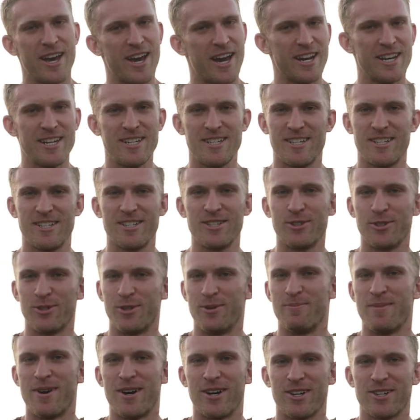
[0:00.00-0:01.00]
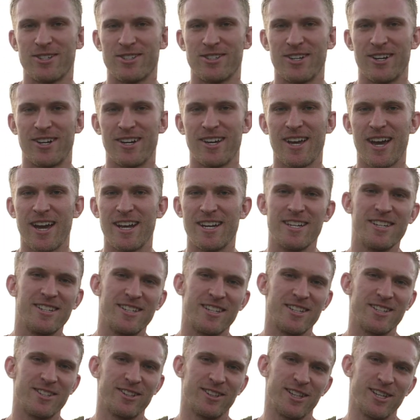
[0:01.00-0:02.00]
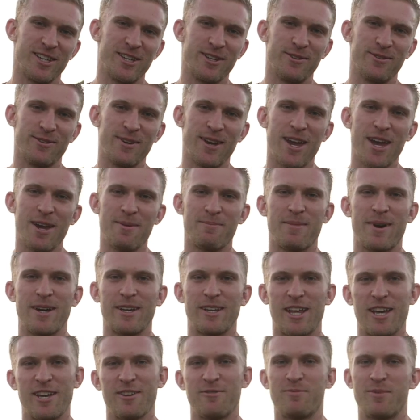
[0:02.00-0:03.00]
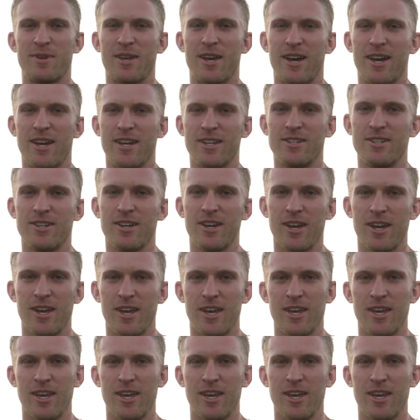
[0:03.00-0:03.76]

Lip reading: I didn't need to go to a monastery. I didn't need to leave my life behind.